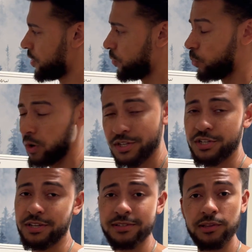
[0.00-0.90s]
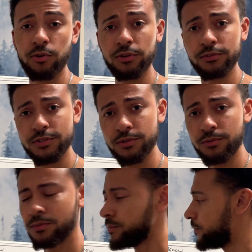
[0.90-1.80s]
What she is loyal
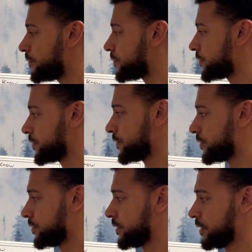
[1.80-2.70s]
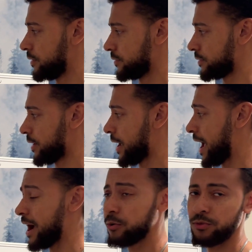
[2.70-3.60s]
to is
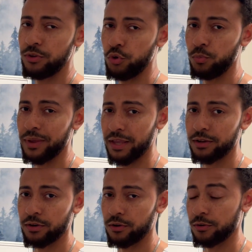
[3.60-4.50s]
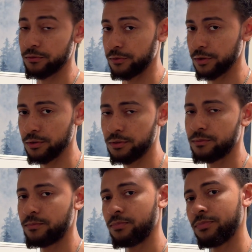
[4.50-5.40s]
how you make her feel
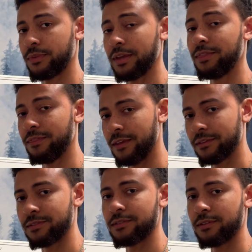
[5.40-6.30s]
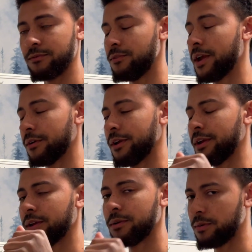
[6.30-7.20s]
in this
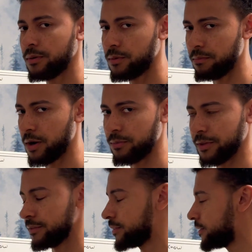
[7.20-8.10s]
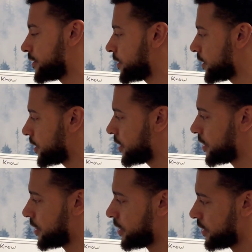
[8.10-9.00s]
very moment.
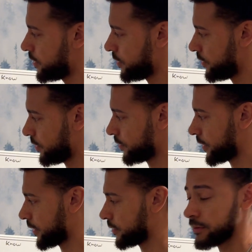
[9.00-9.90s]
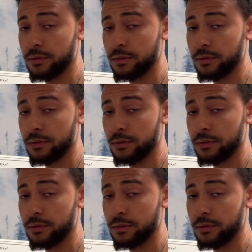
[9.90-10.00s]
Okay?